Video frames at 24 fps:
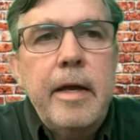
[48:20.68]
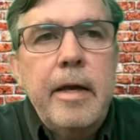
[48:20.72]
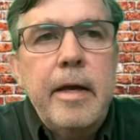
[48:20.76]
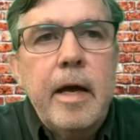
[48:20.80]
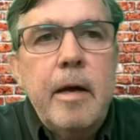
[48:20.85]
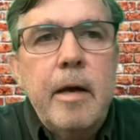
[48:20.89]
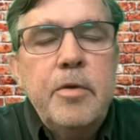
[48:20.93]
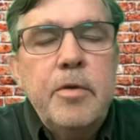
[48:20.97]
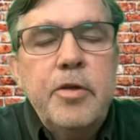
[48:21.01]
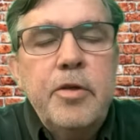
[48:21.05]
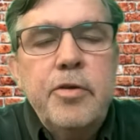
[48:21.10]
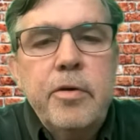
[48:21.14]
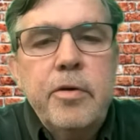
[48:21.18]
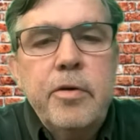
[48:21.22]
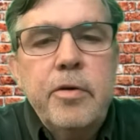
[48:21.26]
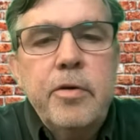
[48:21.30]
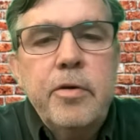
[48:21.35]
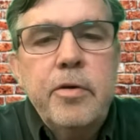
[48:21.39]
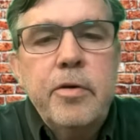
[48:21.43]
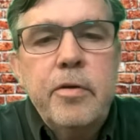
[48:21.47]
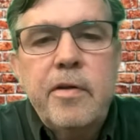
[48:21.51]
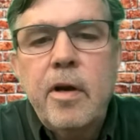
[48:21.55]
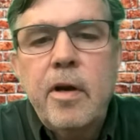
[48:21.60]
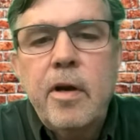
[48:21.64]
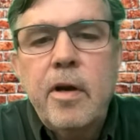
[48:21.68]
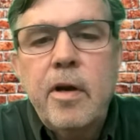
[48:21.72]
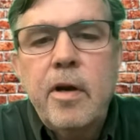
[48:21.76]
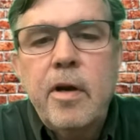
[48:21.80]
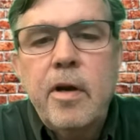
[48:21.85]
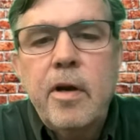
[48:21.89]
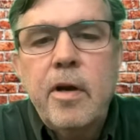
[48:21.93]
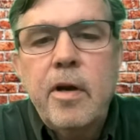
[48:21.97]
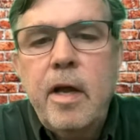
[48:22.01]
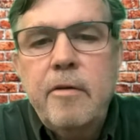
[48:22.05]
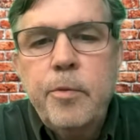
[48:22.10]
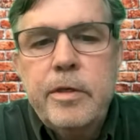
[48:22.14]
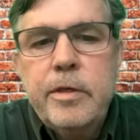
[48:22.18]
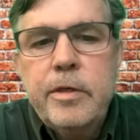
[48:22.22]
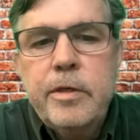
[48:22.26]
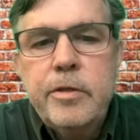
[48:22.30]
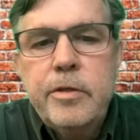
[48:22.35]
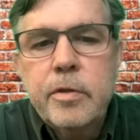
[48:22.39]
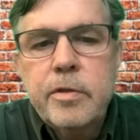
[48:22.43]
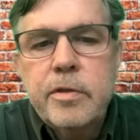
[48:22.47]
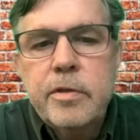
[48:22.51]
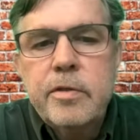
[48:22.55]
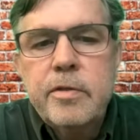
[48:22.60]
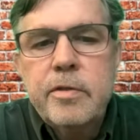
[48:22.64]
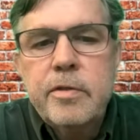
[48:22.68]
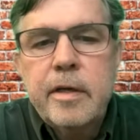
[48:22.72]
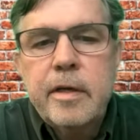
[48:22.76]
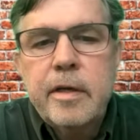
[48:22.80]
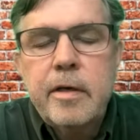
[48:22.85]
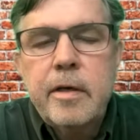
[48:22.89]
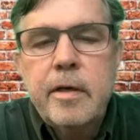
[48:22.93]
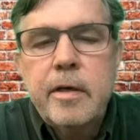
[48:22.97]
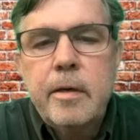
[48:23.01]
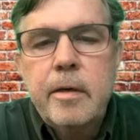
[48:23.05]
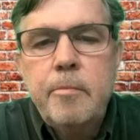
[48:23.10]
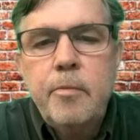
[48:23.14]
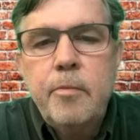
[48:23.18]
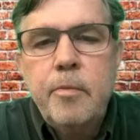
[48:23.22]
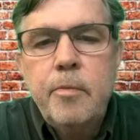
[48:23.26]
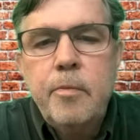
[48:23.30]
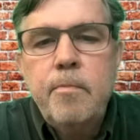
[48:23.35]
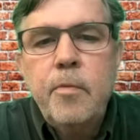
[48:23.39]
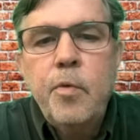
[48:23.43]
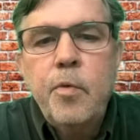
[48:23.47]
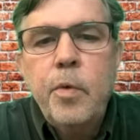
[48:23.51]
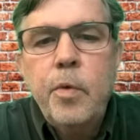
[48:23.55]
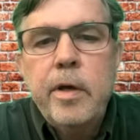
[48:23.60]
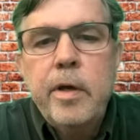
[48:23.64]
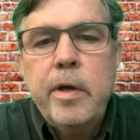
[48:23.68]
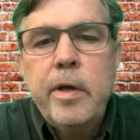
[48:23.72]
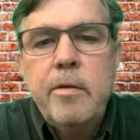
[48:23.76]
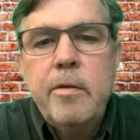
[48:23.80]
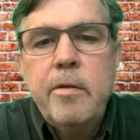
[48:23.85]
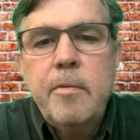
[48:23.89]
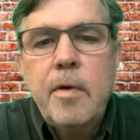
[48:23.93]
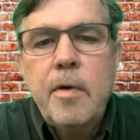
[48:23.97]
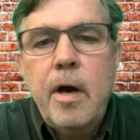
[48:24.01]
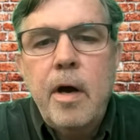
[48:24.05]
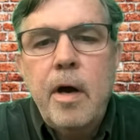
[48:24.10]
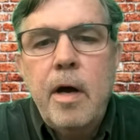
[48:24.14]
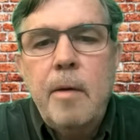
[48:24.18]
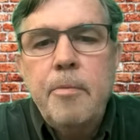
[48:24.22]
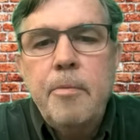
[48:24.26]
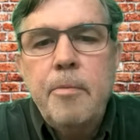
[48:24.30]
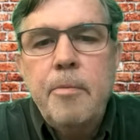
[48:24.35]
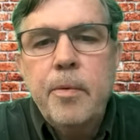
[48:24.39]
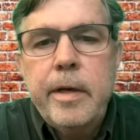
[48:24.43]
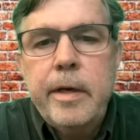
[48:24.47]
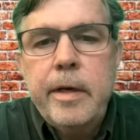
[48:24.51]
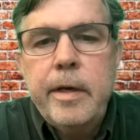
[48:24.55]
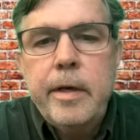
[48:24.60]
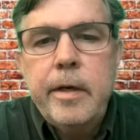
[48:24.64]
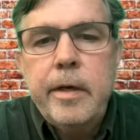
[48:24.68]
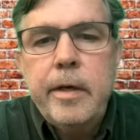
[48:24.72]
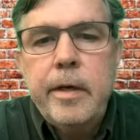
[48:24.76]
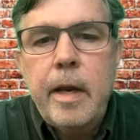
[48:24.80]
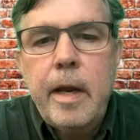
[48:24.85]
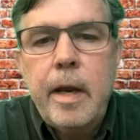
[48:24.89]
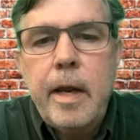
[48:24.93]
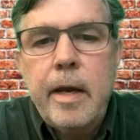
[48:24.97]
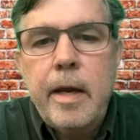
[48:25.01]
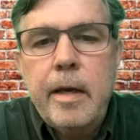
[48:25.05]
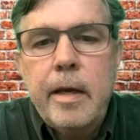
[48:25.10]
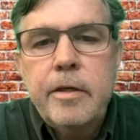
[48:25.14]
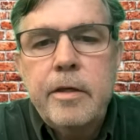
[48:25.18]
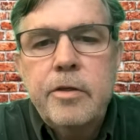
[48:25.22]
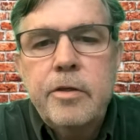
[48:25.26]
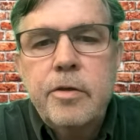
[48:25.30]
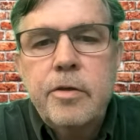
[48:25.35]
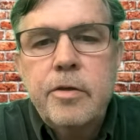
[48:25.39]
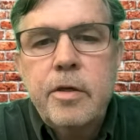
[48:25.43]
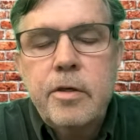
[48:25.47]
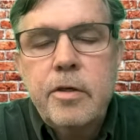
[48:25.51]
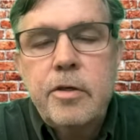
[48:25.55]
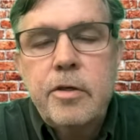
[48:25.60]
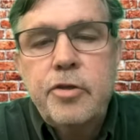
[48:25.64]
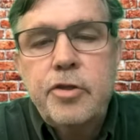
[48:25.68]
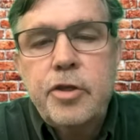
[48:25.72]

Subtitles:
And I'm sure that there are a lot of resources that come with operating a